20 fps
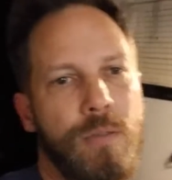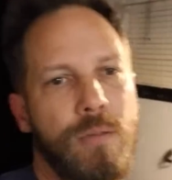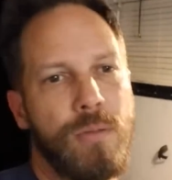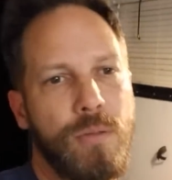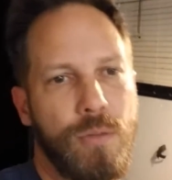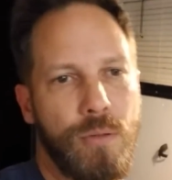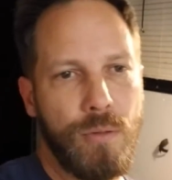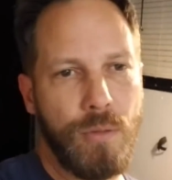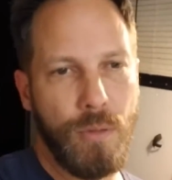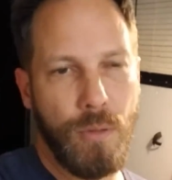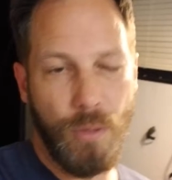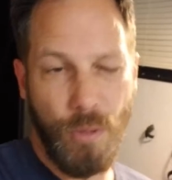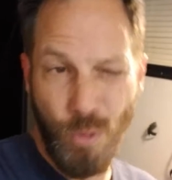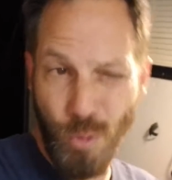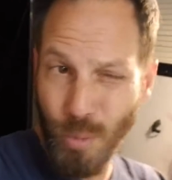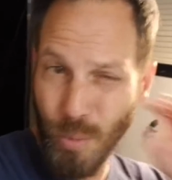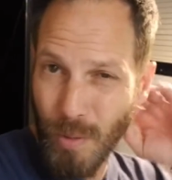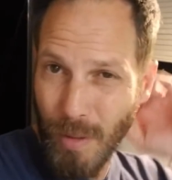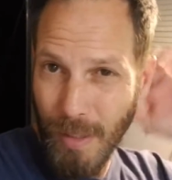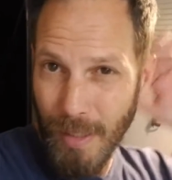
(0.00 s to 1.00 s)

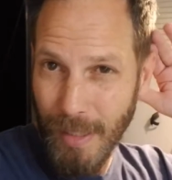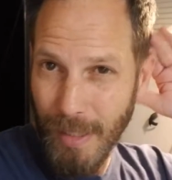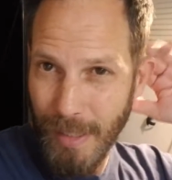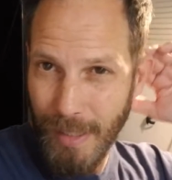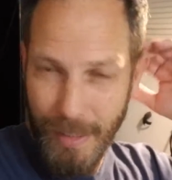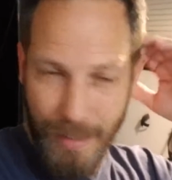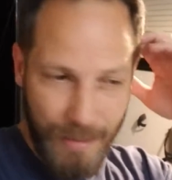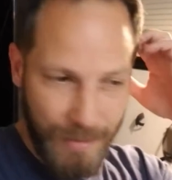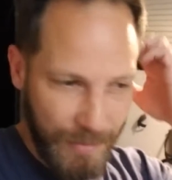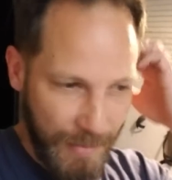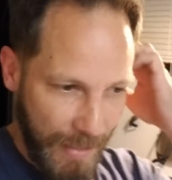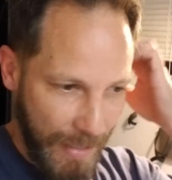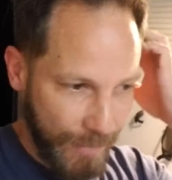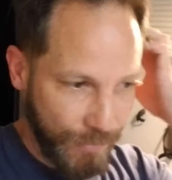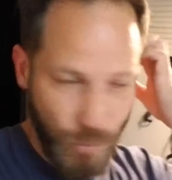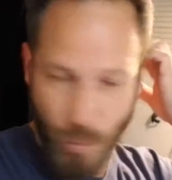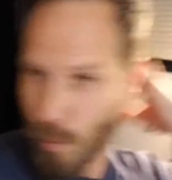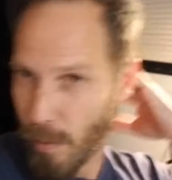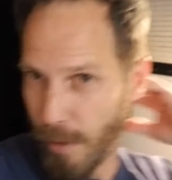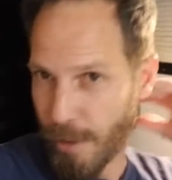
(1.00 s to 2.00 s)
So I
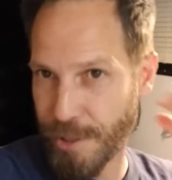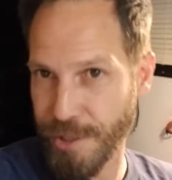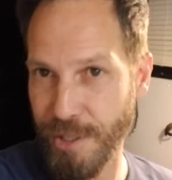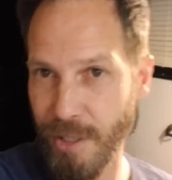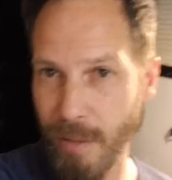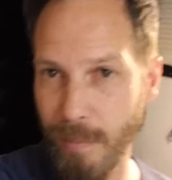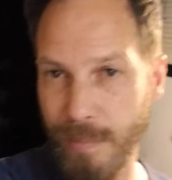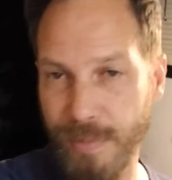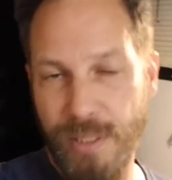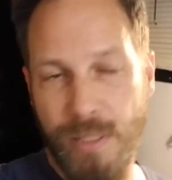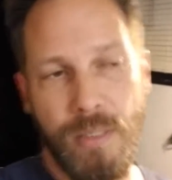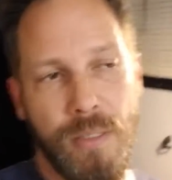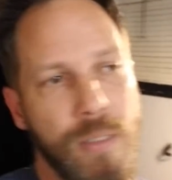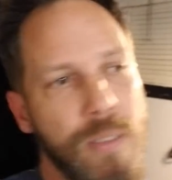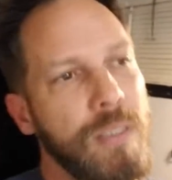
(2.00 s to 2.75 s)
have to order shims.